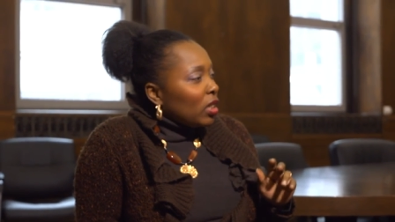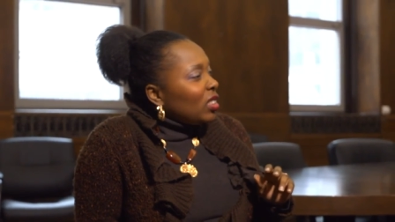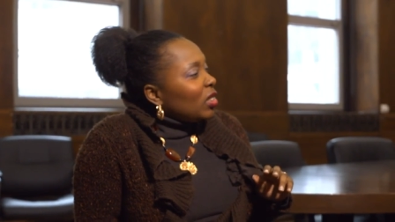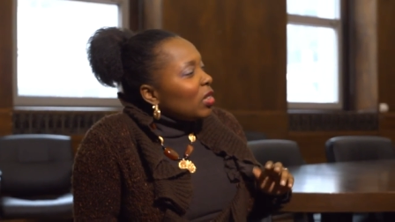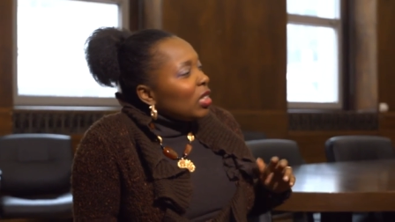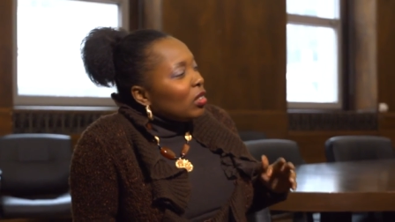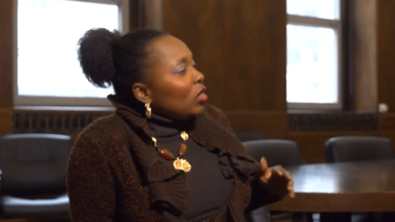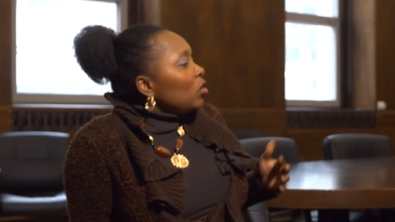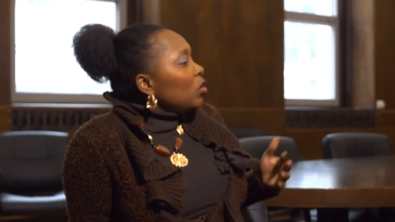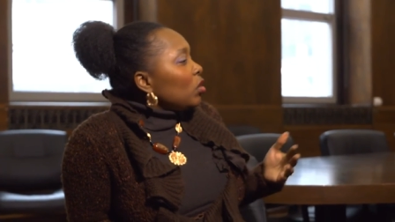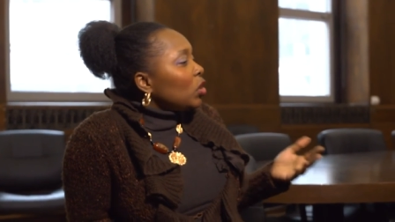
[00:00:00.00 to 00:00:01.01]
Is there anything
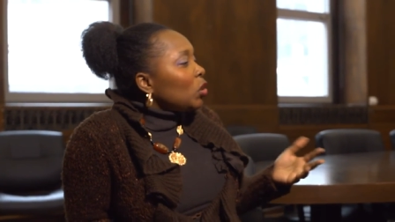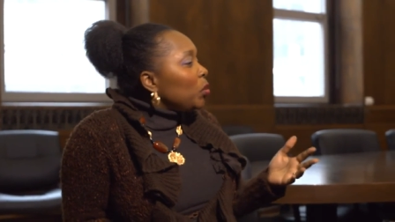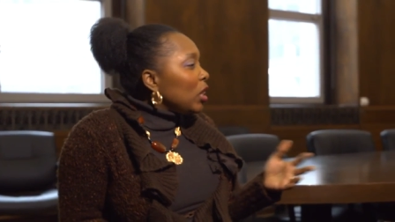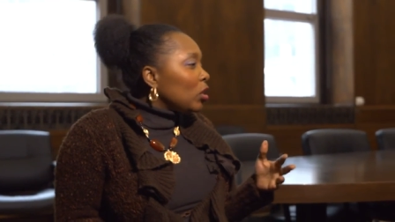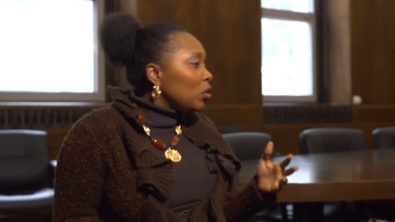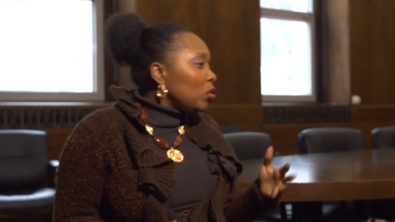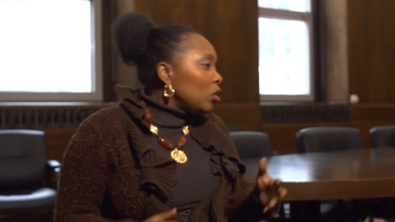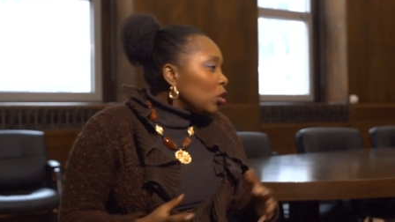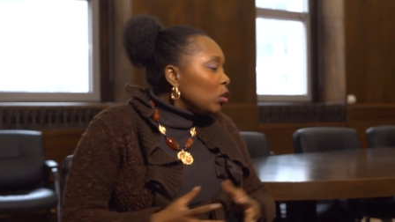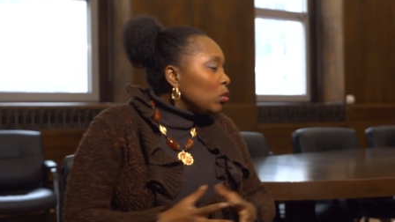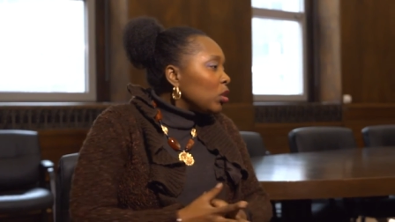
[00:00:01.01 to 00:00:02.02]
you can speak to in
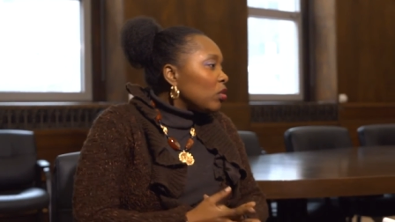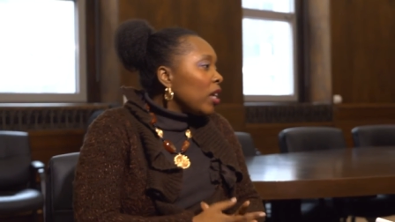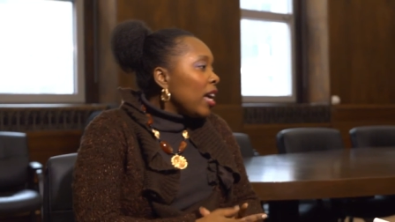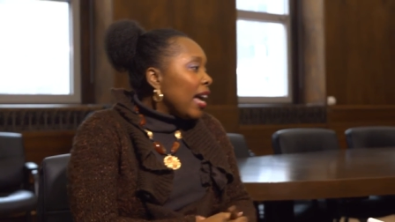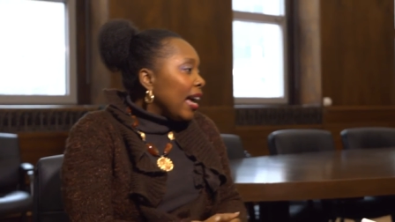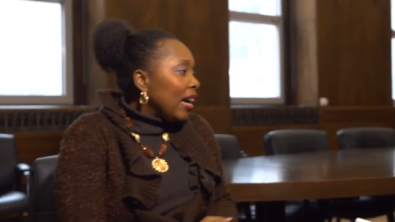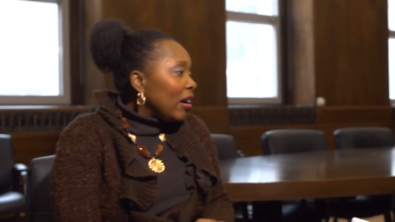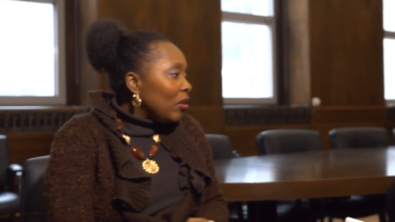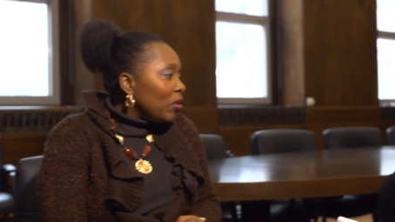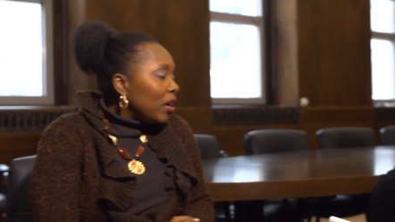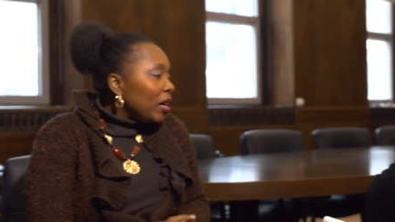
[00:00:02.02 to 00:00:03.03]
terms of
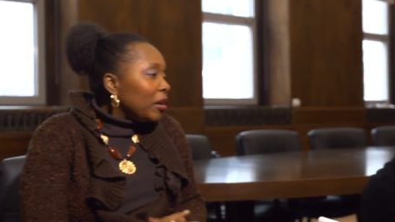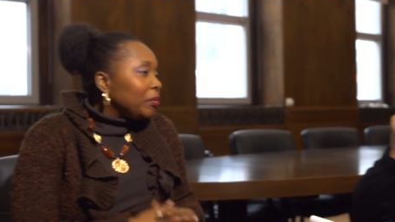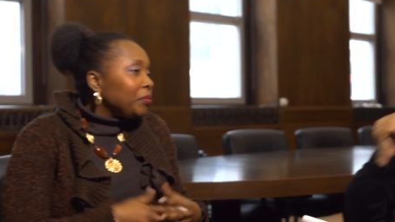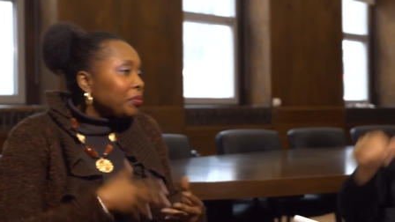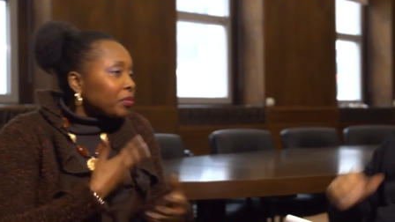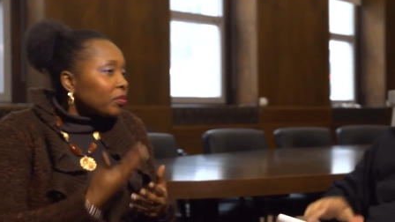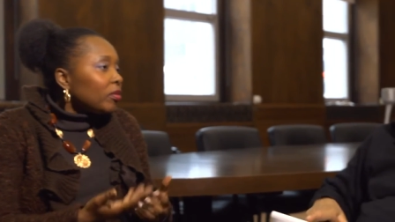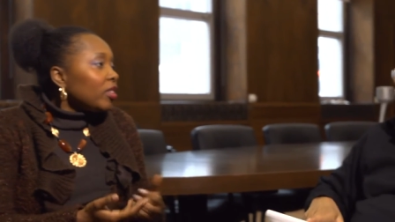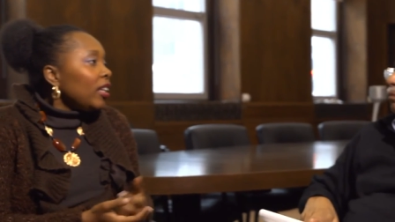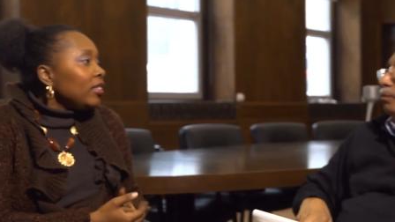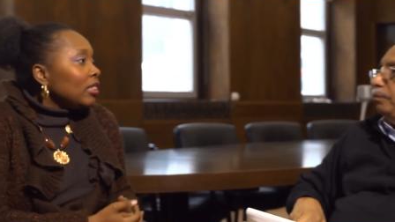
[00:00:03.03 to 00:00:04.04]
how
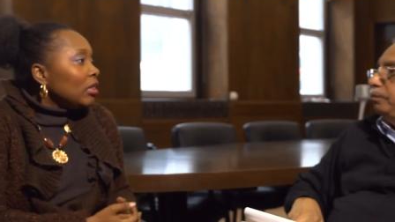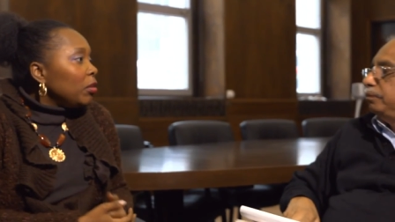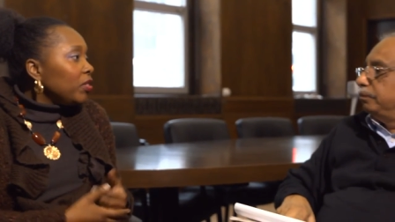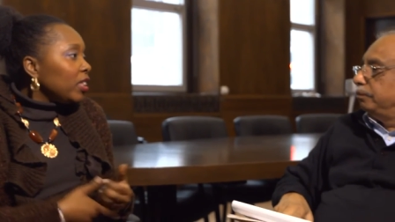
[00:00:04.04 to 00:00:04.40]
some of